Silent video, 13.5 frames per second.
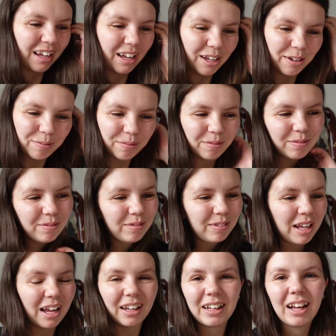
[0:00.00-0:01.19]
Um,
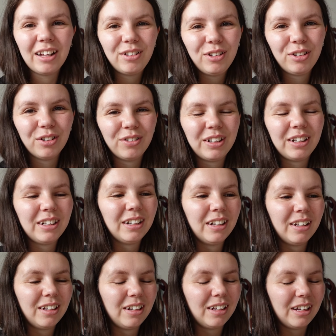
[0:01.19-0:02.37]
yeah, katsu curry
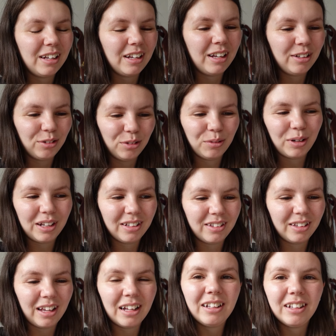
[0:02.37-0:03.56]
is always
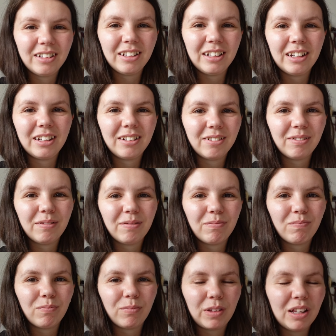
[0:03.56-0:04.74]
a Disney,
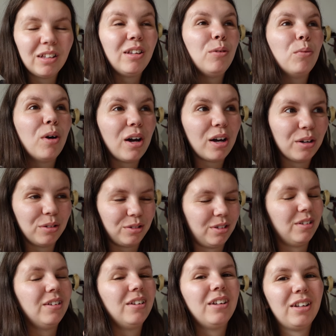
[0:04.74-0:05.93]
Disney World
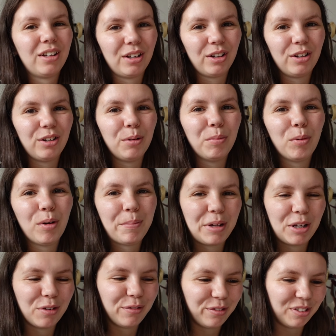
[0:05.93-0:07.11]
number one
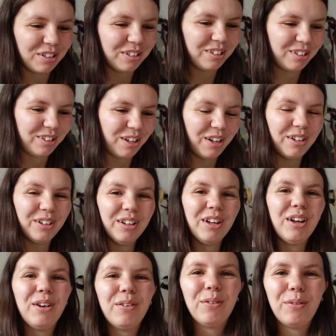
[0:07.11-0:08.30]
meal for us, so
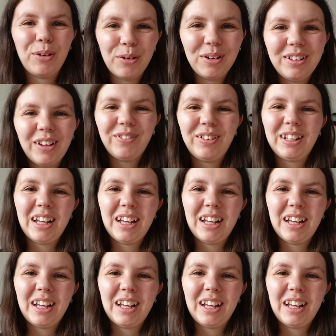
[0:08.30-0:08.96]
we always have to